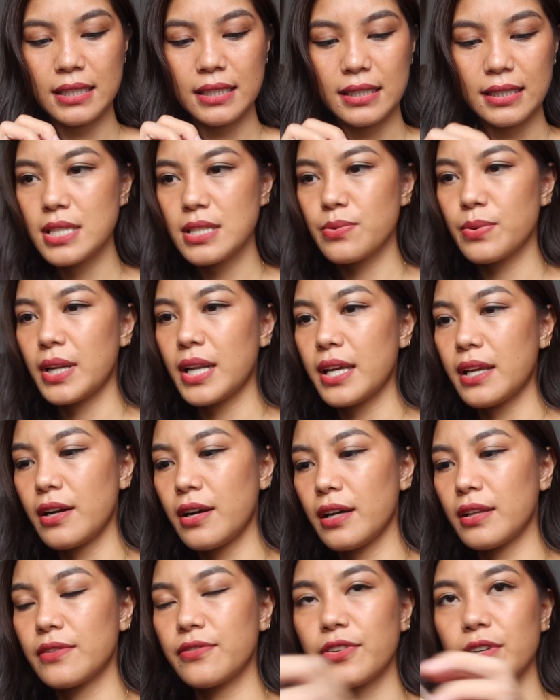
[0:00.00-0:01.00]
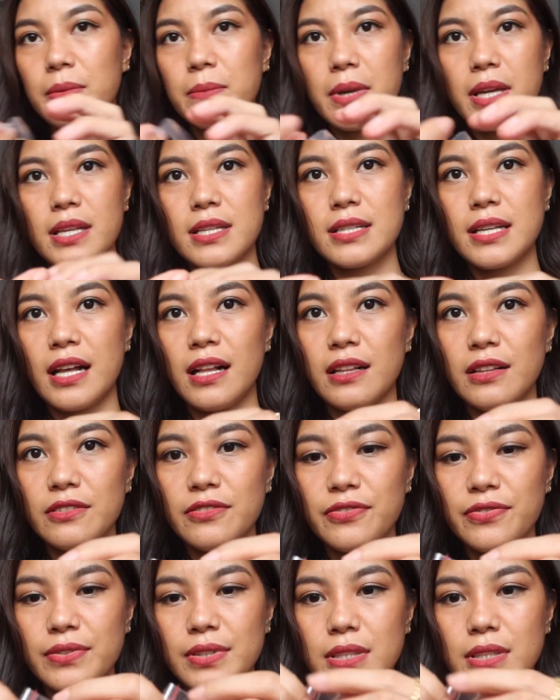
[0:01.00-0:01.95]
This is what I got for myself.